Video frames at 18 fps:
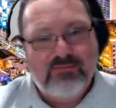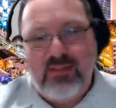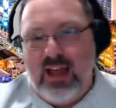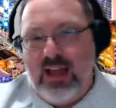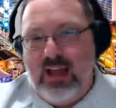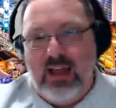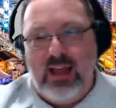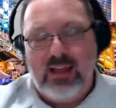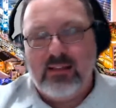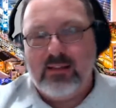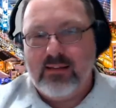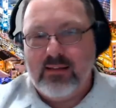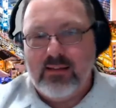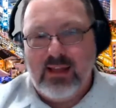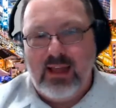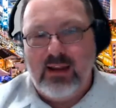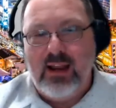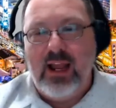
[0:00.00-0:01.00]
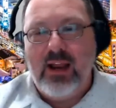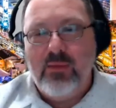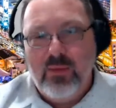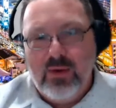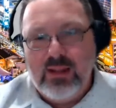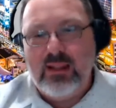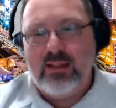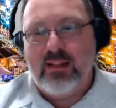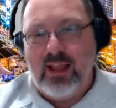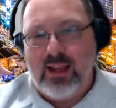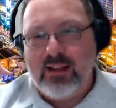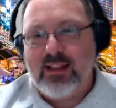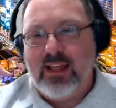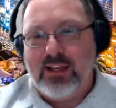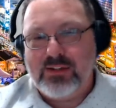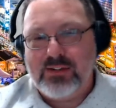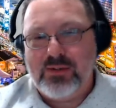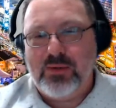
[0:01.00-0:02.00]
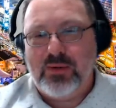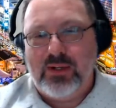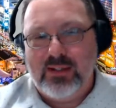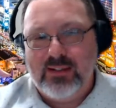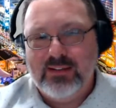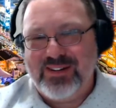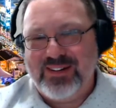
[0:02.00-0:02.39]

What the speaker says: I really like that tool.